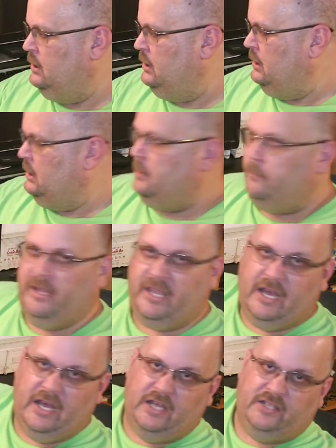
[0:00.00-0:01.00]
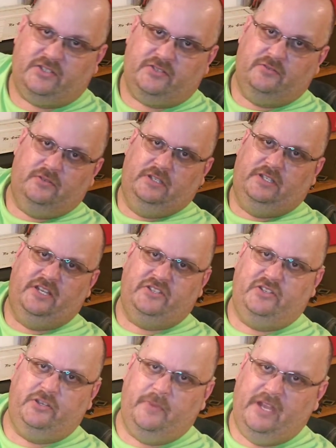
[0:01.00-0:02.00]
Because it doesn't do me
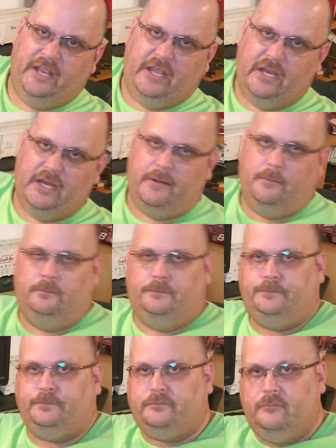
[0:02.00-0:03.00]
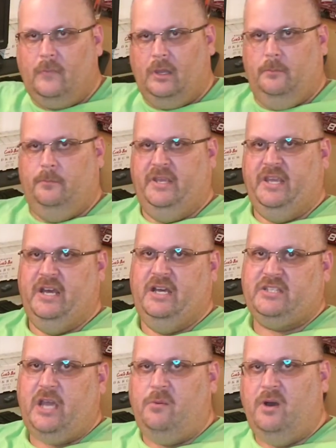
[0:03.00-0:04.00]
any good. Because I
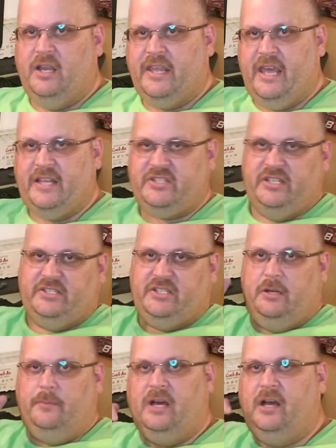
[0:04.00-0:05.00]
want Cat 6 and above.